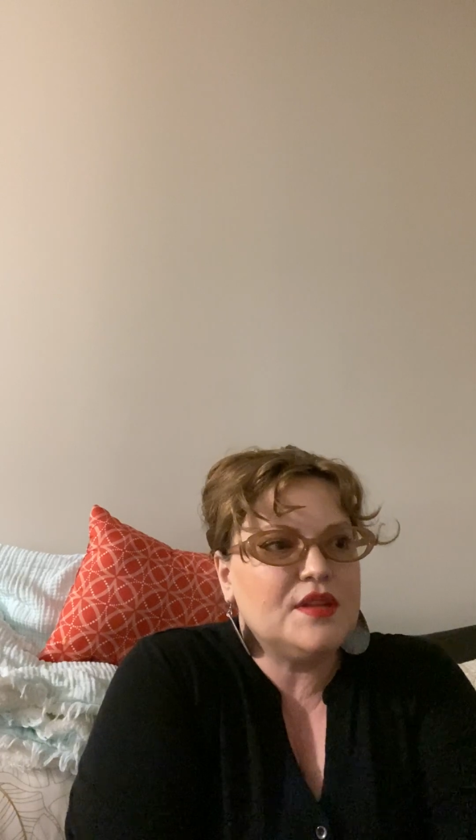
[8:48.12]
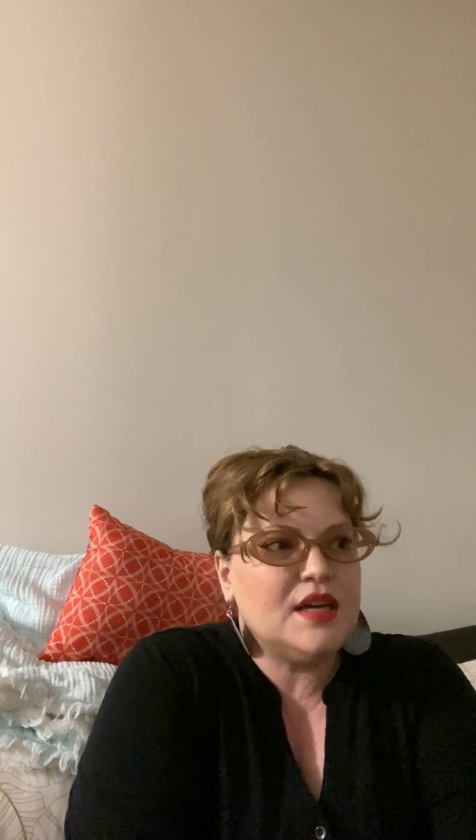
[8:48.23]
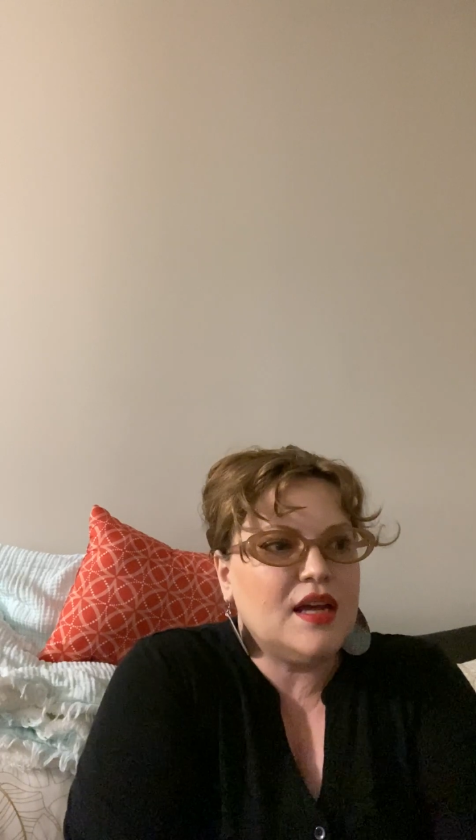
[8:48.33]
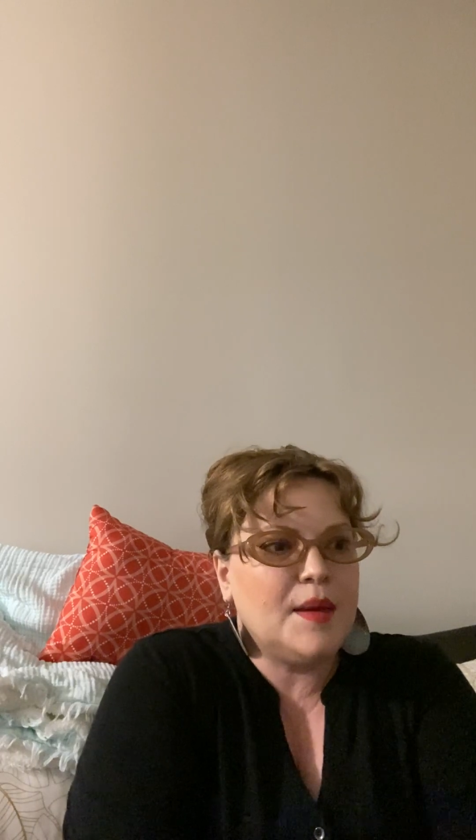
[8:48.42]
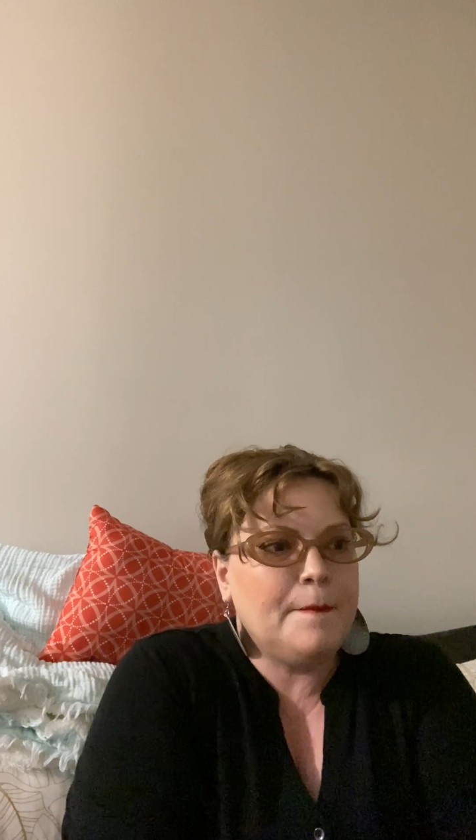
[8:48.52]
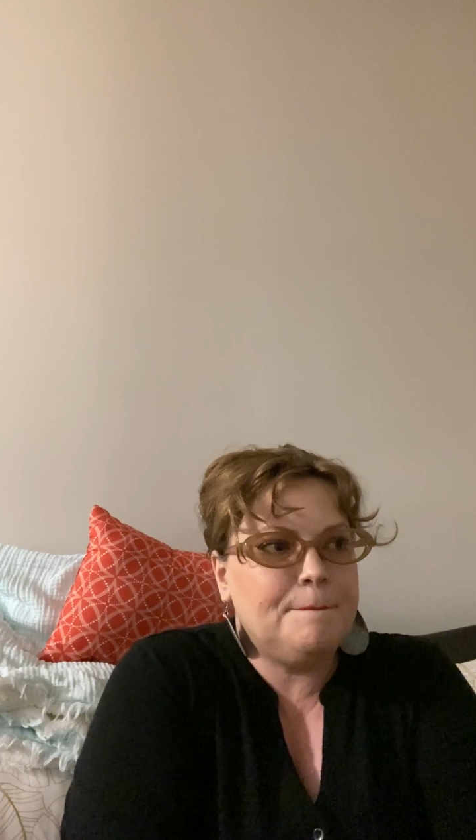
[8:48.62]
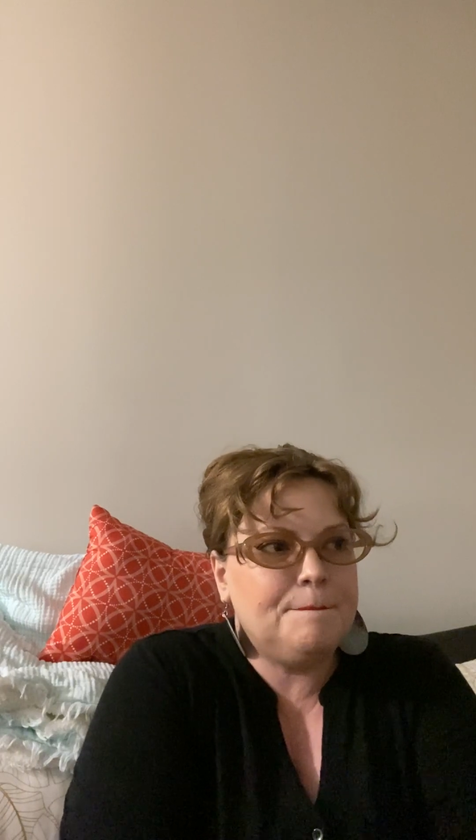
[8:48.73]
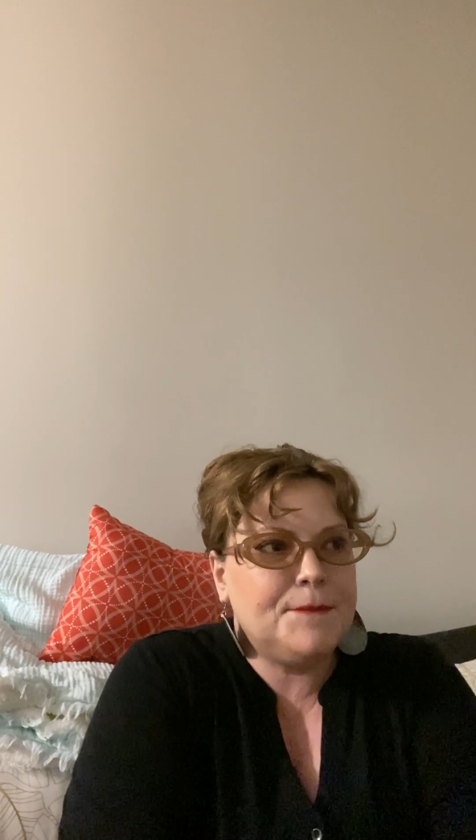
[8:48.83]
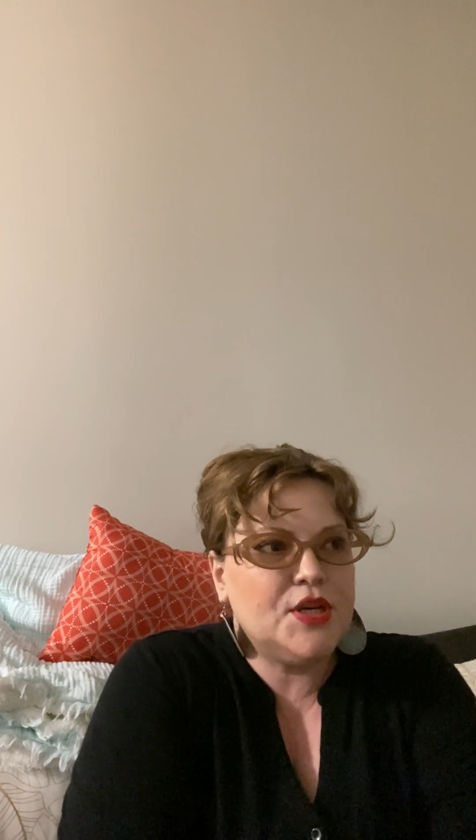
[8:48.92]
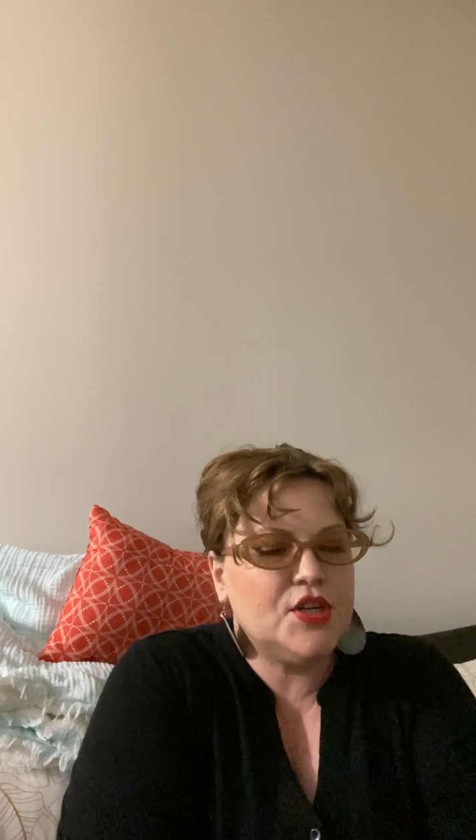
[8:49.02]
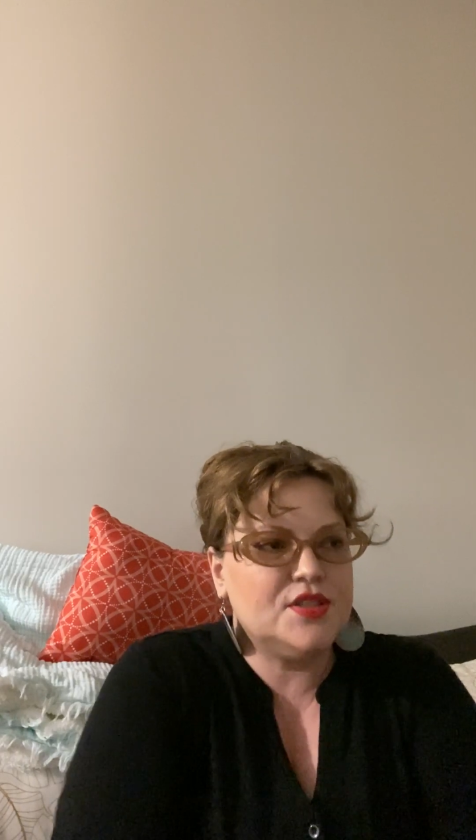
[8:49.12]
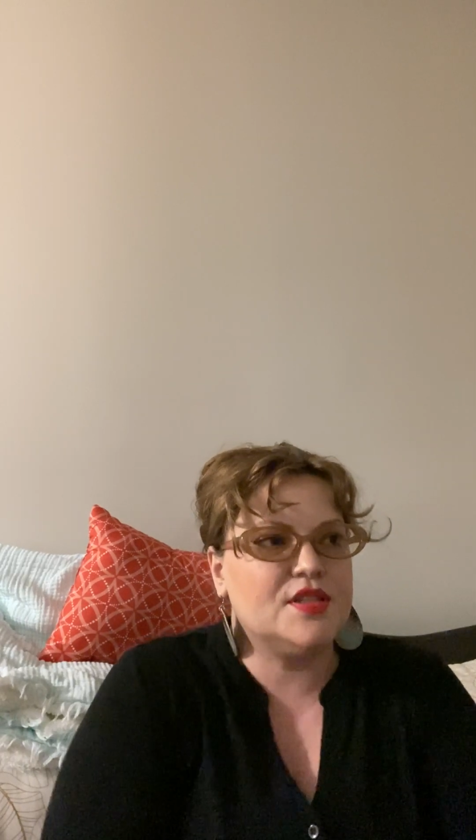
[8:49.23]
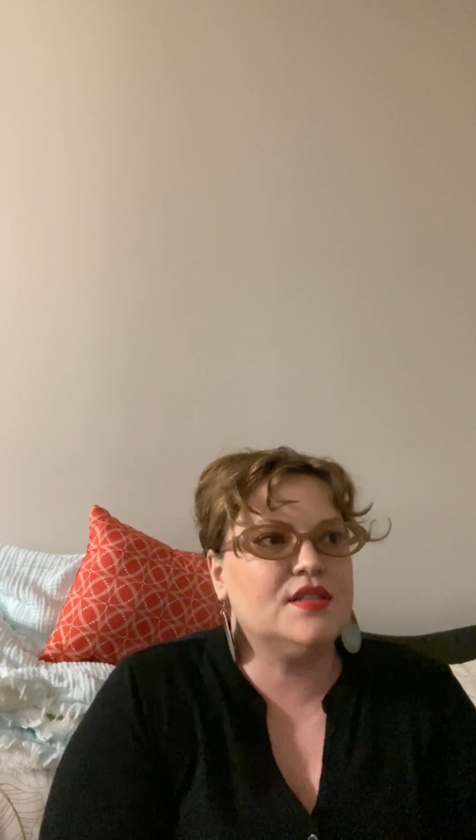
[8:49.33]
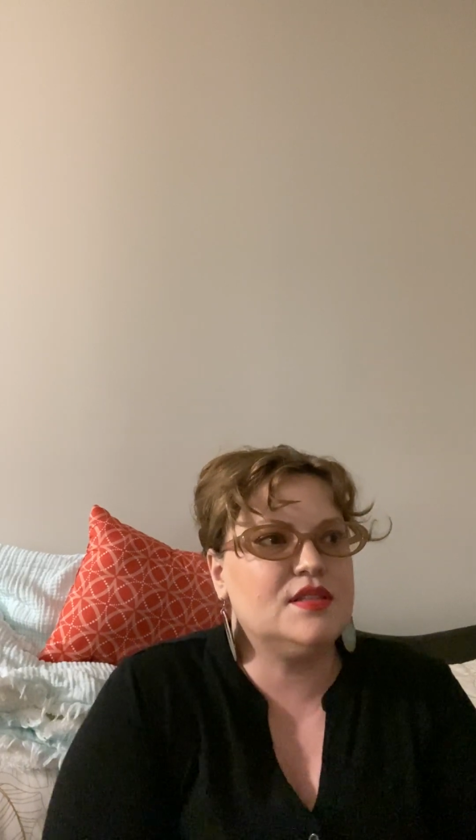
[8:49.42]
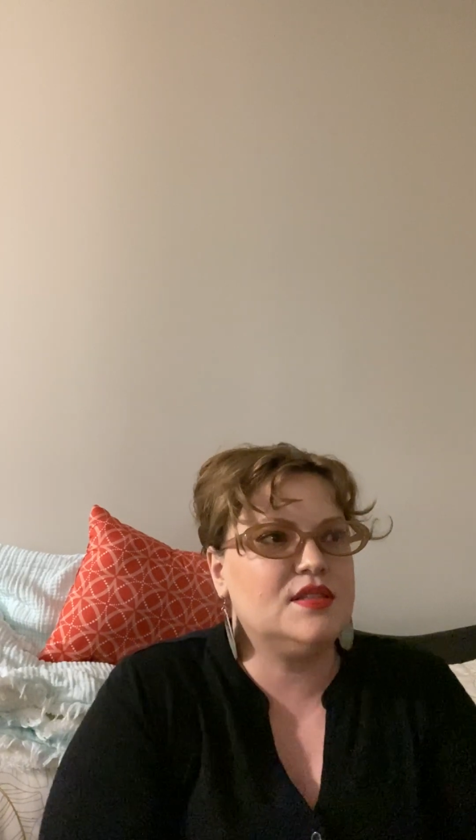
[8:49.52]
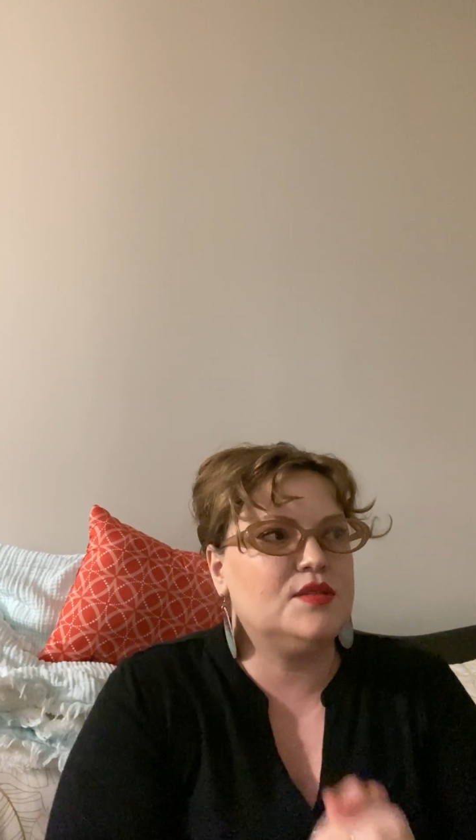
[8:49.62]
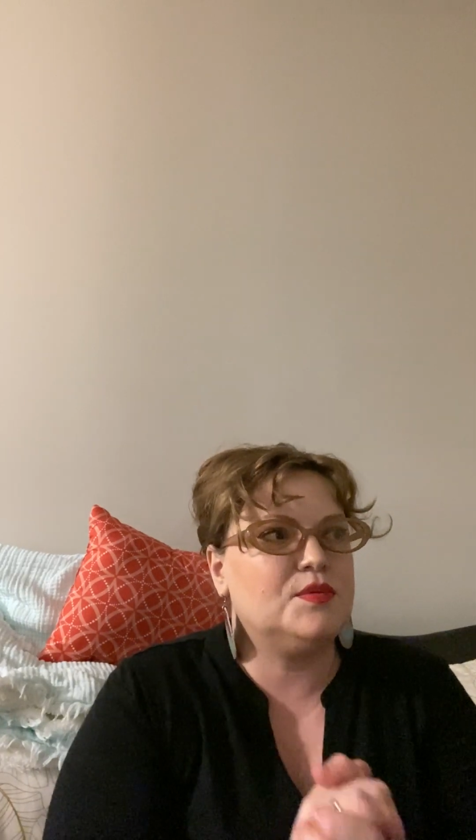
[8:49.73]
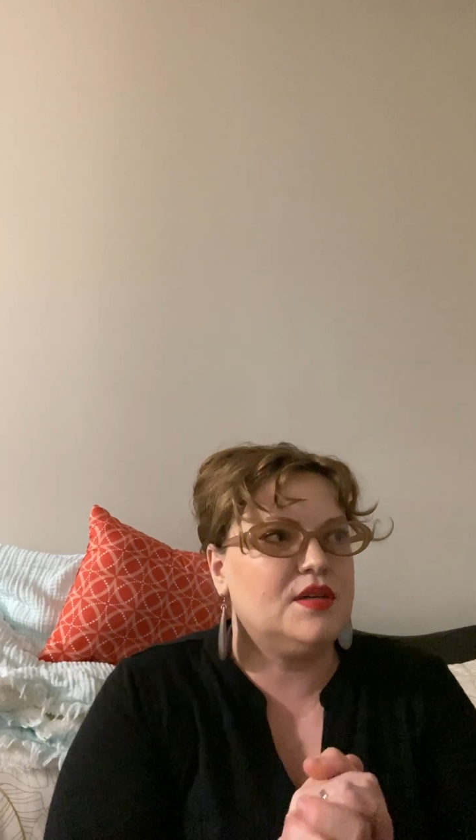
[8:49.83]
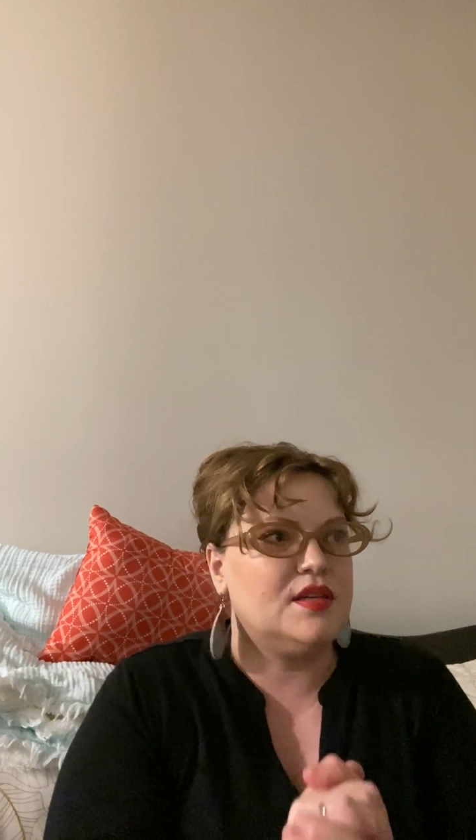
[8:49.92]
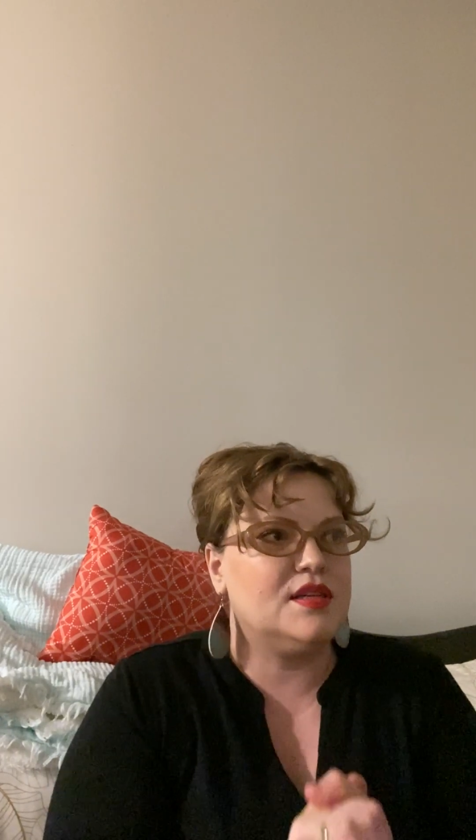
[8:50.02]
that I purchased
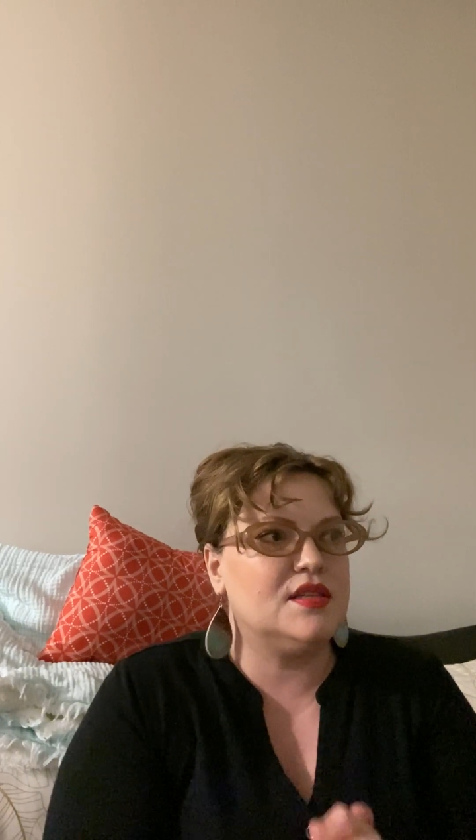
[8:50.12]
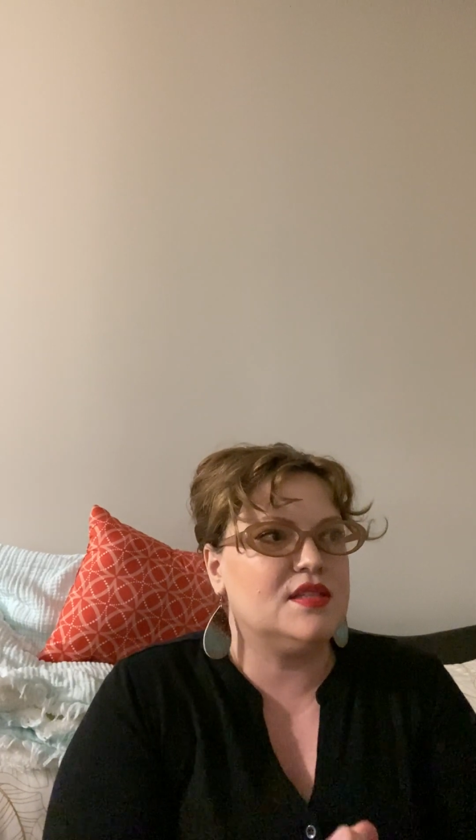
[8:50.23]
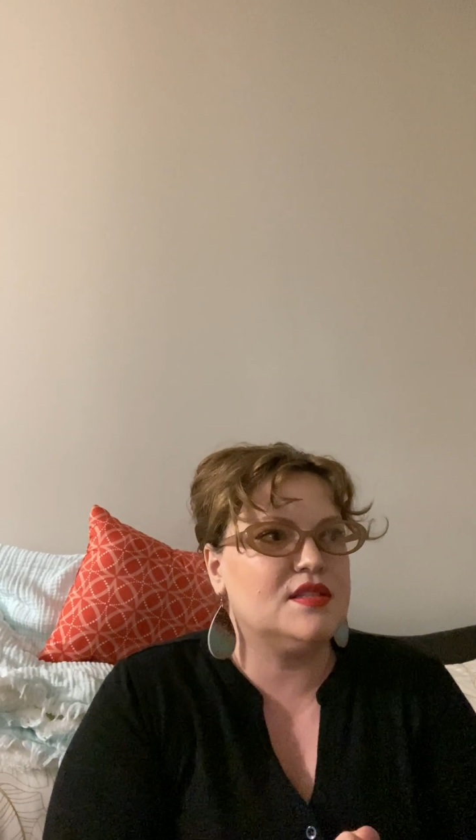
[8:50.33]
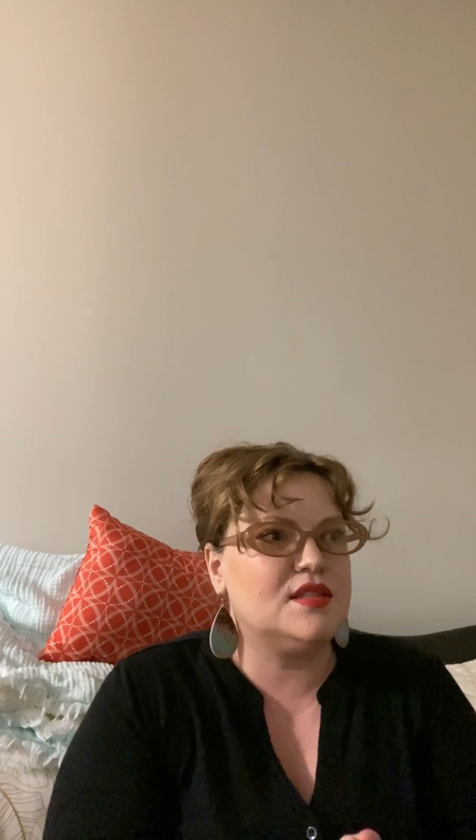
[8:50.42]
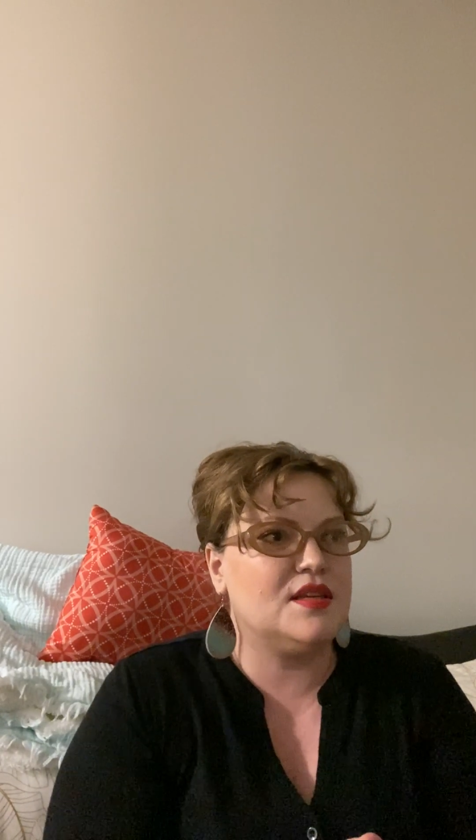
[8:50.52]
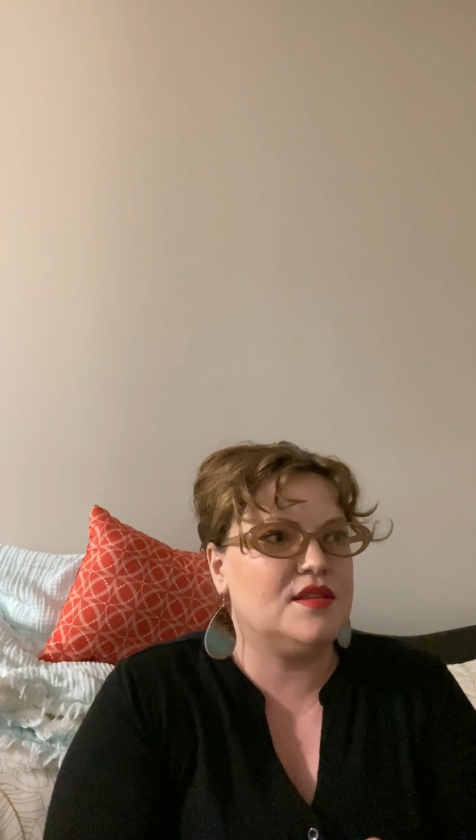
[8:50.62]
was